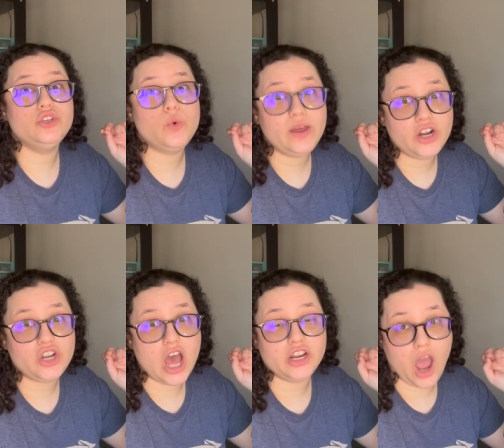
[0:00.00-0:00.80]

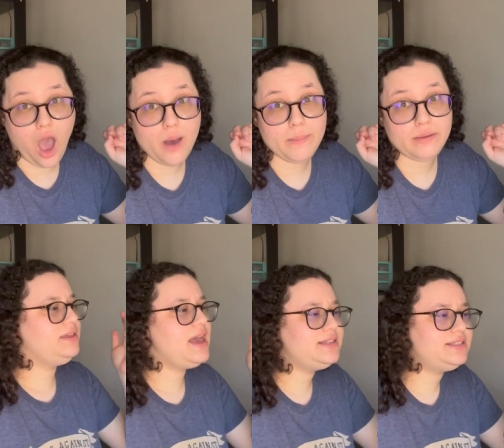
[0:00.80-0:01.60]
Twitter.com.
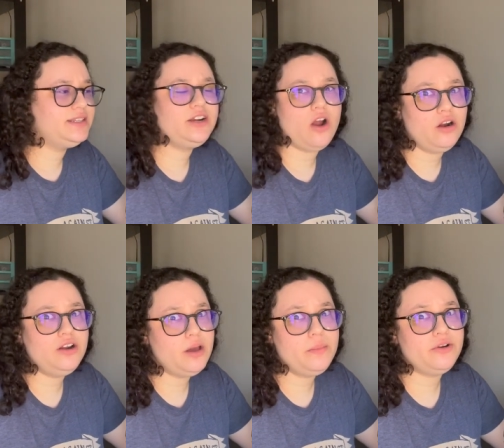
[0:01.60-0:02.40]
Yes, there are a
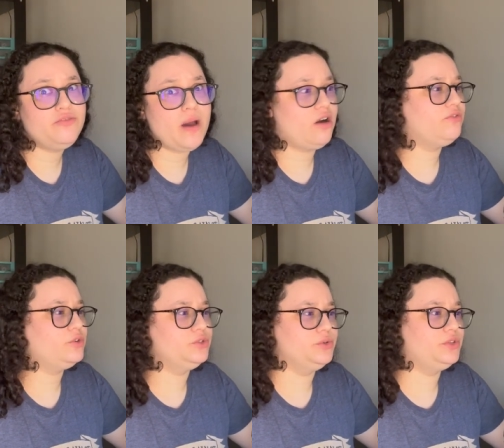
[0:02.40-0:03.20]
number of
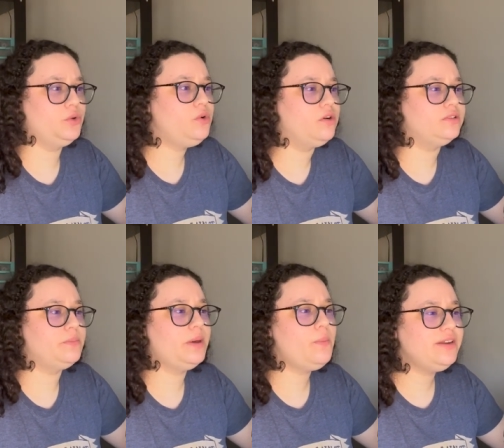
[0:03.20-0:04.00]
powerful Jews in the world,
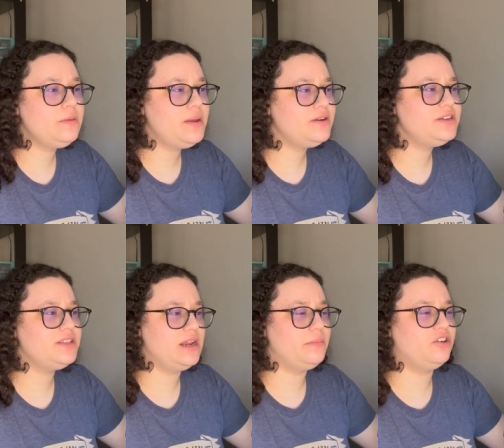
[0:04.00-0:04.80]
but when compared to
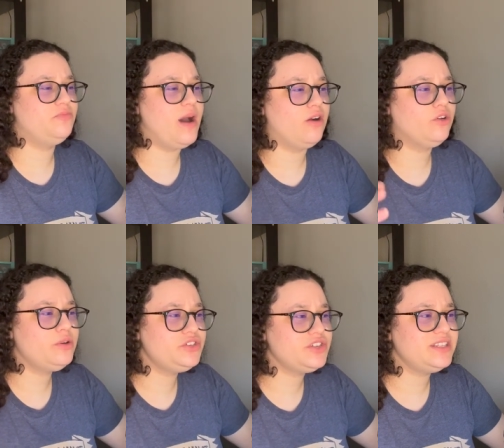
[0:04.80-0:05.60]
the number of powerful
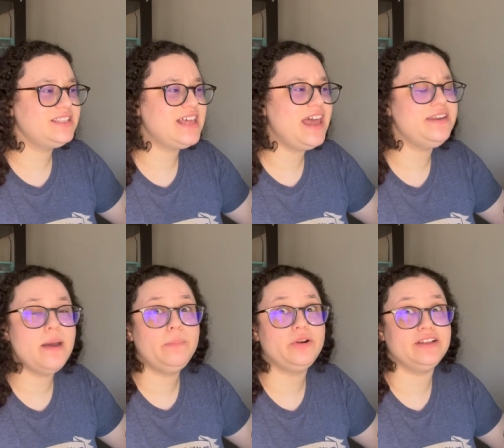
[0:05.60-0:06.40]
Christians, that
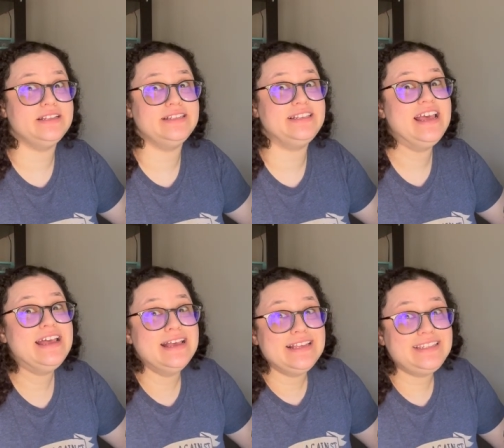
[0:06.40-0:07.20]
number is
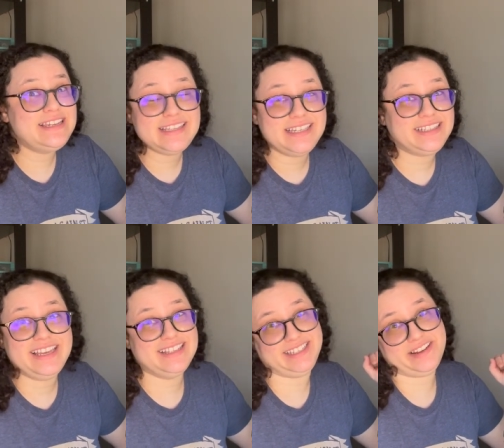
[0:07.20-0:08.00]
statistically
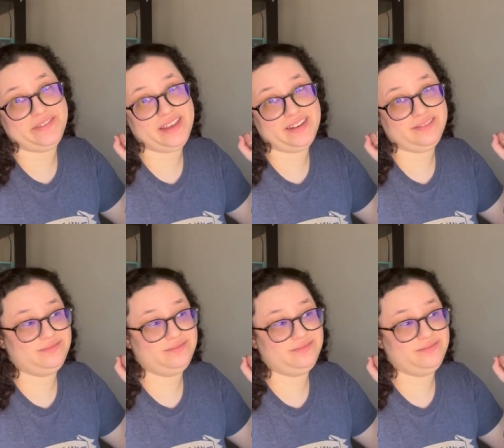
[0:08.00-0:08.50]
insignificant.